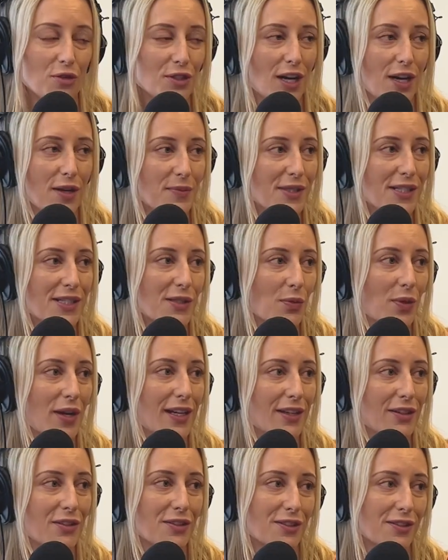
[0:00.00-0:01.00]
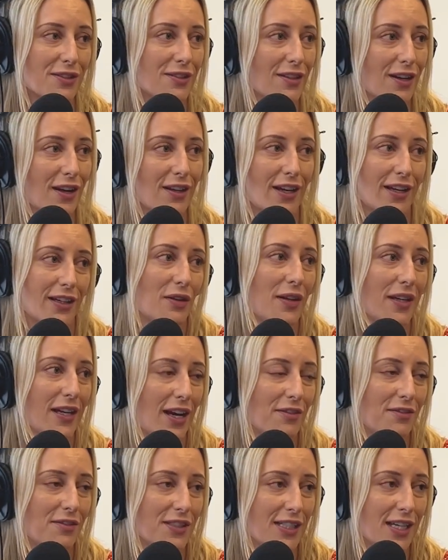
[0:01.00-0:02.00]
times this week because I like going
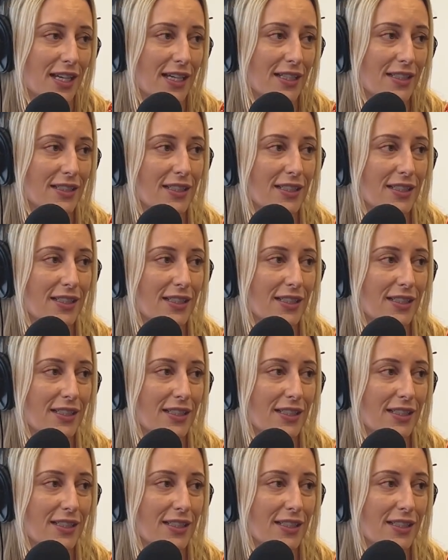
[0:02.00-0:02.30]
out for tea.